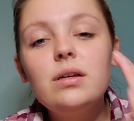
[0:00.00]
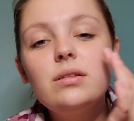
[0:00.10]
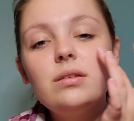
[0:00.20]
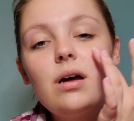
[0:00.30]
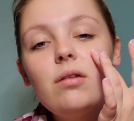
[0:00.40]

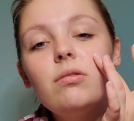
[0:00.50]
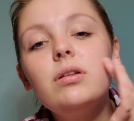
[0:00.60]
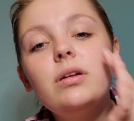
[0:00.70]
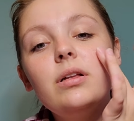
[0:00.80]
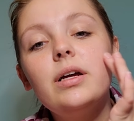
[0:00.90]
it's not
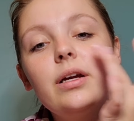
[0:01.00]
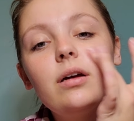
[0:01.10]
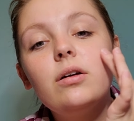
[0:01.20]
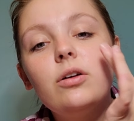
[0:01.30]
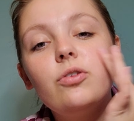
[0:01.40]
really
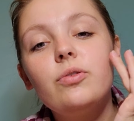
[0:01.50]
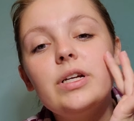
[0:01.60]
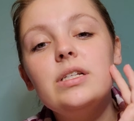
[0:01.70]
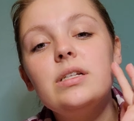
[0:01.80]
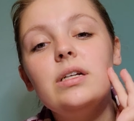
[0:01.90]
like
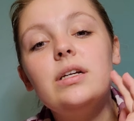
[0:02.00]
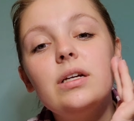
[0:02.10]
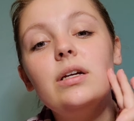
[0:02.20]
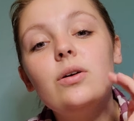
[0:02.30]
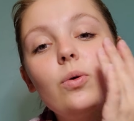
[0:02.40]

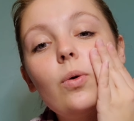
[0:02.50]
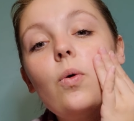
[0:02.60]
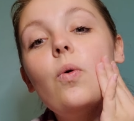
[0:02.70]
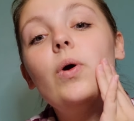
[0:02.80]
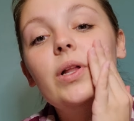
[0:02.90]
greasy or
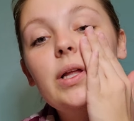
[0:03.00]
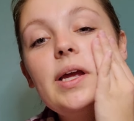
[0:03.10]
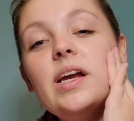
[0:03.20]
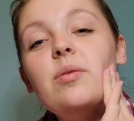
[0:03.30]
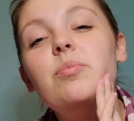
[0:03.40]

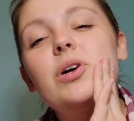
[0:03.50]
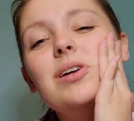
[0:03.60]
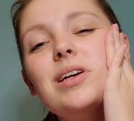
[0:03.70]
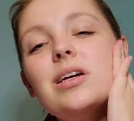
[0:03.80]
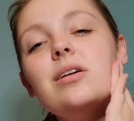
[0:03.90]
oily,
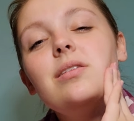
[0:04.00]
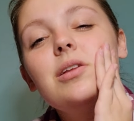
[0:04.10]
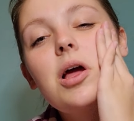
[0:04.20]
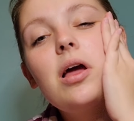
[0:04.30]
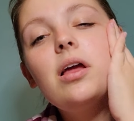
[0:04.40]
but
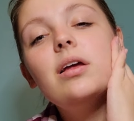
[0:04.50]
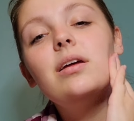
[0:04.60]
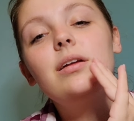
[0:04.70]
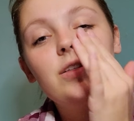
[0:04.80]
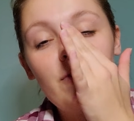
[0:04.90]

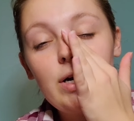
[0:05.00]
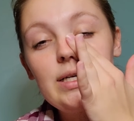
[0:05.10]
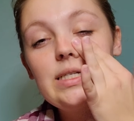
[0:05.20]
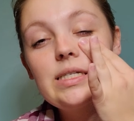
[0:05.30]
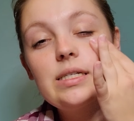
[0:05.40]
it's
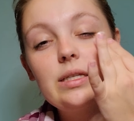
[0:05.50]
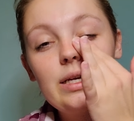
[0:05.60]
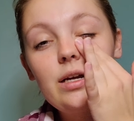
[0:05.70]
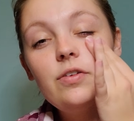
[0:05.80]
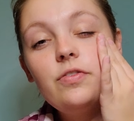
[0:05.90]
very
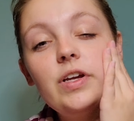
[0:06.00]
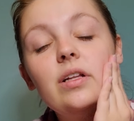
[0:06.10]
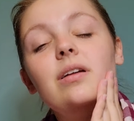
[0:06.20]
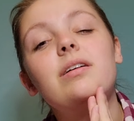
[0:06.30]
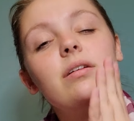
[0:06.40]
slick.
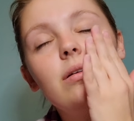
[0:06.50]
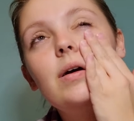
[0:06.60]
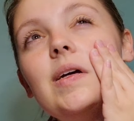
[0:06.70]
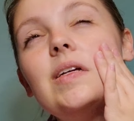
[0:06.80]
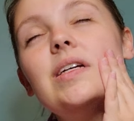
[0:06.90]
Like
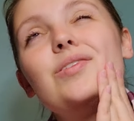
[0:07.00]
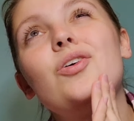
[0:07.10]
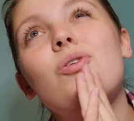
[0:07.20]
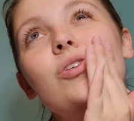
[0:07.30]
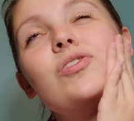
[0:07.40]
it's
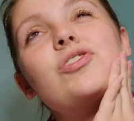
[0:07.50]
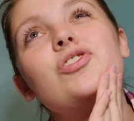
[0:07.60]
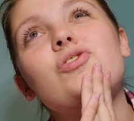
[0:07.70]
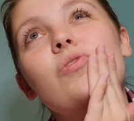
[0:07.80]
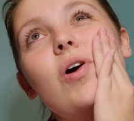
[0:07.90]
hard to
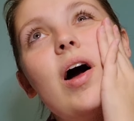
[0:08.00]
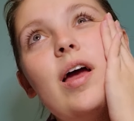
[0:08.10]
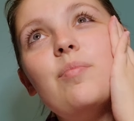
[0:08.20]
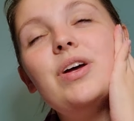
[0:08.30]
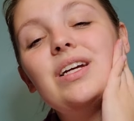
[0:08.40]

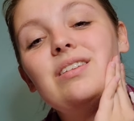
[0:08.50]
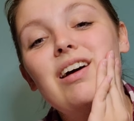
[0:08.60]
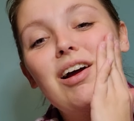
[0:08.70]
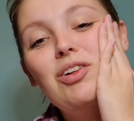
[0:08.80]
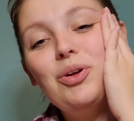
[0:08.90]
describe
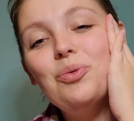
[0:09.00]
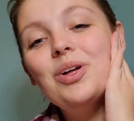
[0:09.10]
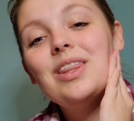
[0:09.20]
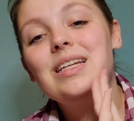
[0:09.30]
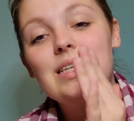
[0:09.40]
exactly
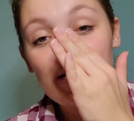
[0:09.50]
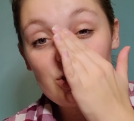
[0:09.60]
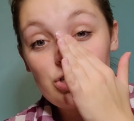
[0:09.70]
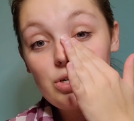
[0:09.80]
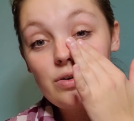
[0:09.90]
what the
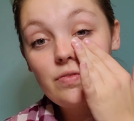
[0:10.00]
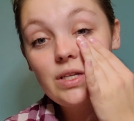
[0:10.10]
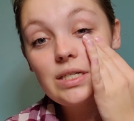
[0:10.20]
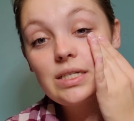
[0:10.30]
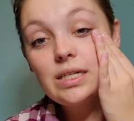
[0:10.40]
texture of
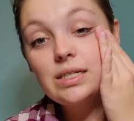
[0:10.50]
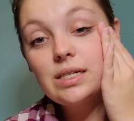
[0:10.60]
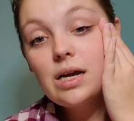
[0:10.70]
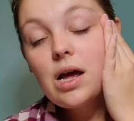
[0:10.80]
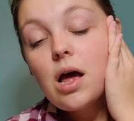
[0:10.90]
this
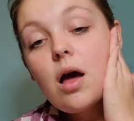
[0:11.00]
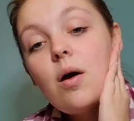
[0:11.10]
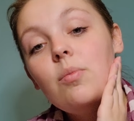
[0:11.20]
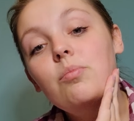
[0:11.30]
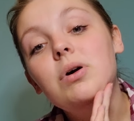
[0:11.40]
is,
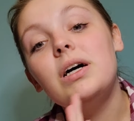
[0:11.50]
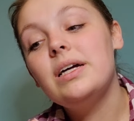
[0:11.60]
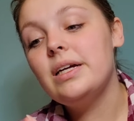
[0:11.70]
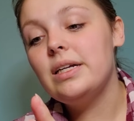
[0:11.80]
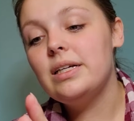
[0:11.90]
but
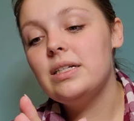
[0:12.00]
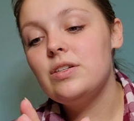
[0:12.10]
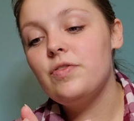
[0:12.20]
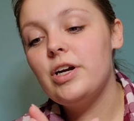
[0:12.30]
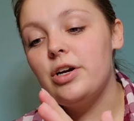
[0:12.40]
it
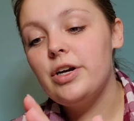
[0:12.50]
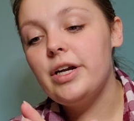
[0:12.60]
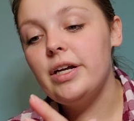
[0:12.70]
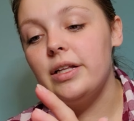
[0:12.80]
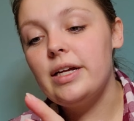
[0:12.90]
is
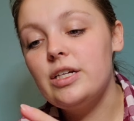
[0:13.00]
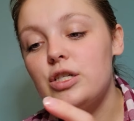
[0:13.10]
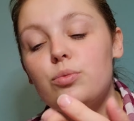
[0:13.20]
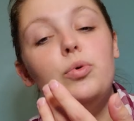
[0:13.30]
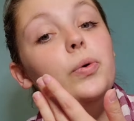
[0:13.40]
very like
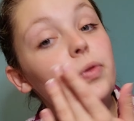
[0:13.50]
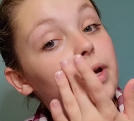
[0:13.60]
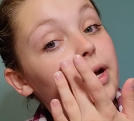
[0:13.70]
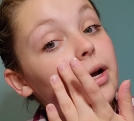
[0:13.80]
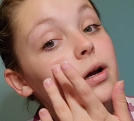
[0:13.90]

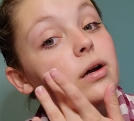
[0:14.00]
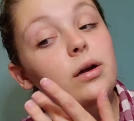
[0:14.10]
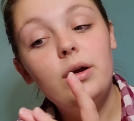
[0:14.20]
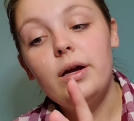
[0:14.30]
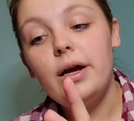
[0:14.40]
smoothing,
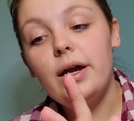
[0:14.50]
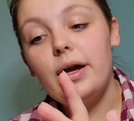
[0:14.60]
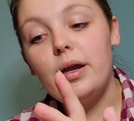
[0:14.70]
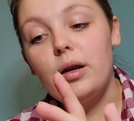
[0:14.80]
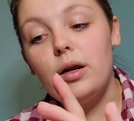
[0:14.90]

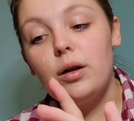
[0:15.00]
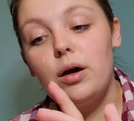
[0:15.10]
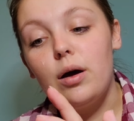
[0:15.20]
and